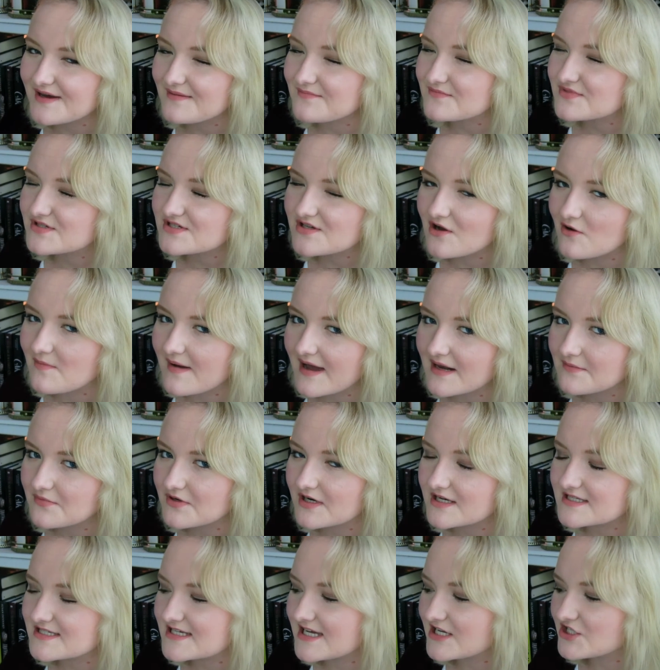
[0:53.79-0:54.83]
I'm so bad at
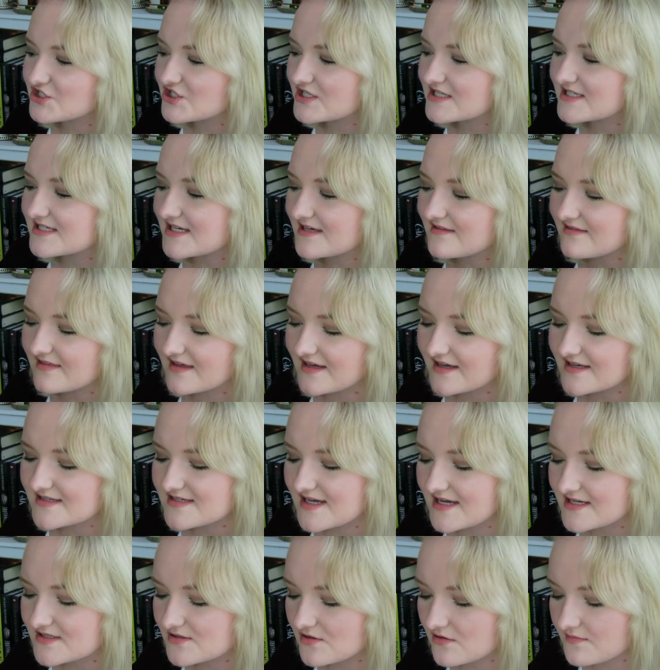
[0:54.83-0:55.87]
pronunciations. I think it's
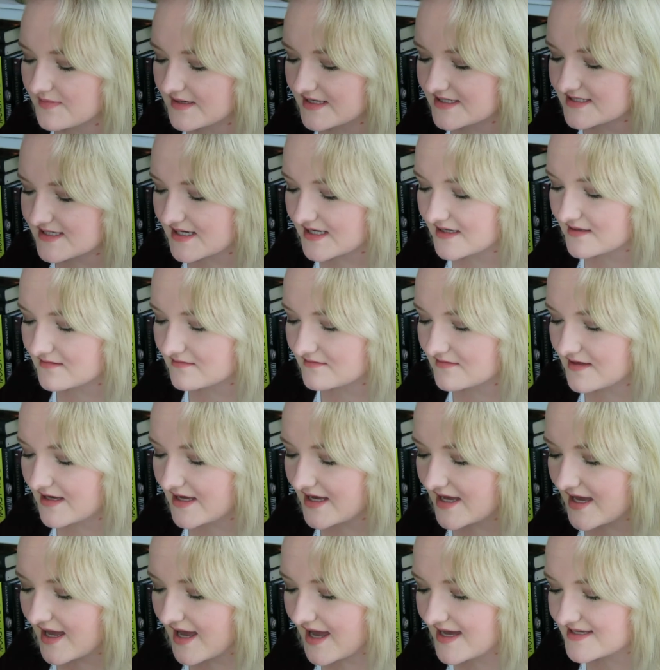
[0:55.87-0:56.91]
Hazel, but it's
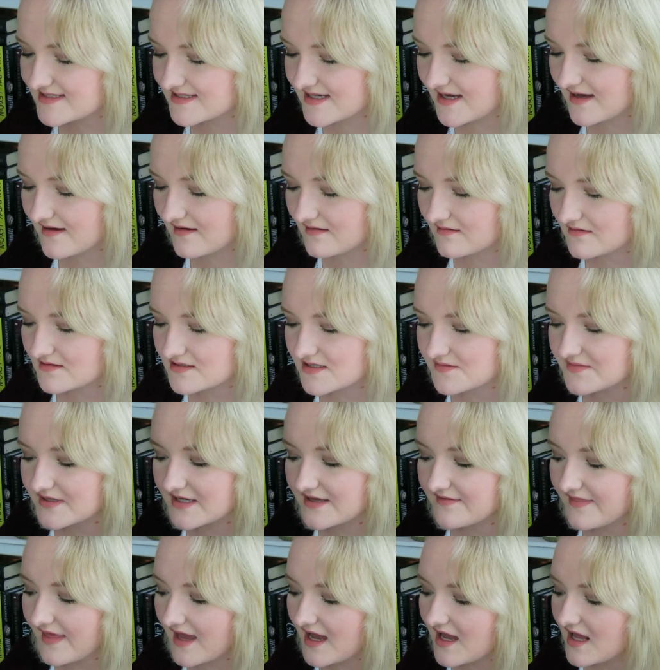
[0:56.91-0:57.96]
Haziel or something
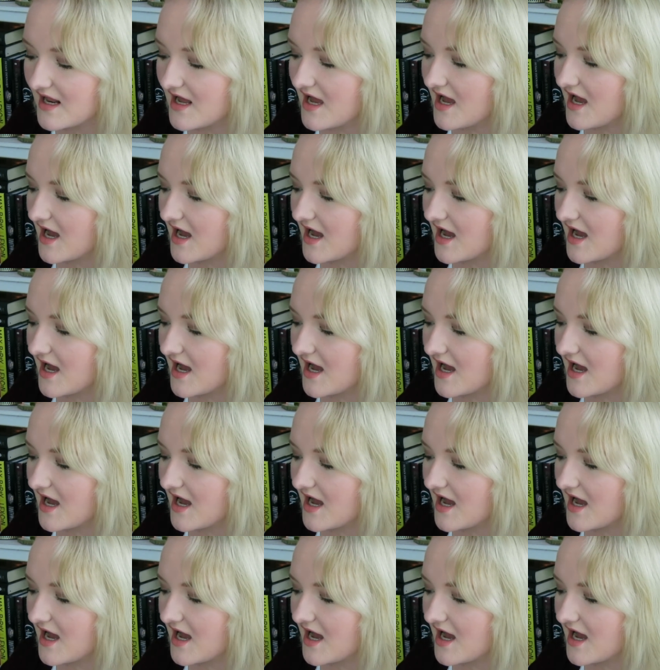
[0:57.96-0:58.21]
like that,